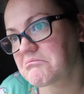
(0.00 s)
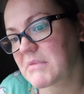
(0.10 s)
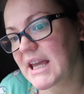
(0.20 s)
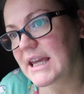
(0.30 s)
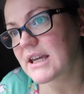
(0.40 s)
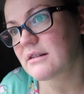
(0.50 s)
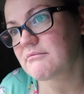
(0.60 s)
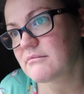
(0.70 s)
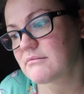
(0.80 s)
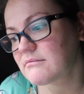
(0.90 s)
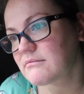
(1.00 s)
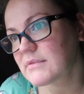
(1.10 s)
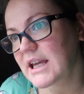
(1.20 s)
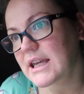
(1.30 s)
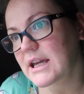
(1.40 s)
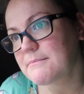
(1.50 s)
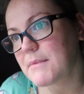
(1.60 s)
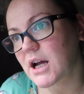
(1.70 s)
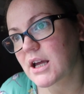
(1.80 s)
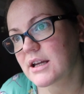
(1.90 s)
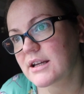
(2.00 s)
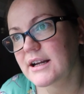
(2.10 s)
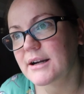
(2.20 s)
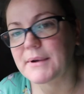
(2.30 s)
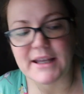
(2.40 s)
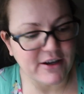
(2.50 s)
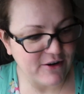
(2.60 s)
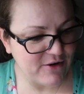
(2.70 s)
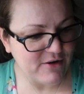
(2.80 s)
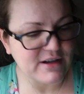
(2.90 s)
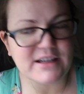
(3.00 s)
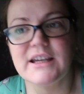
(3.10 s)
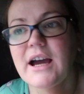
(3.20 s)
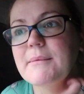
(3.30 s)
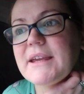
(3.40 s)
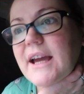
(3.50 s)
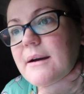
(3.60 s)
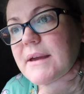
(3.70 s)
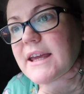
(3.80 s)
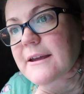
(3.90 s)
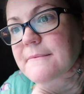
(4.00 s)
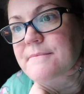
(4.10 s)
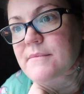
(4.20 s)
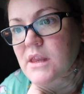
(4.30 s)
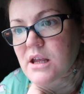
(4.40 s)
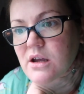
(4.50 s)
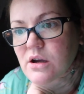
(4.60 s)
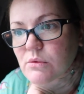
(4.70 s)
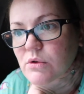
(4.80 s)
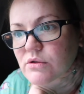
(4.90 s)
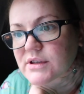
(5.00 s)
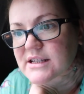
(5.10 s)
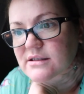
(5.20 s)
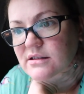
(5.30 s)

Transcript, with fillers: cake, cake in mug. Here we go, yummy, yummy. Oh, these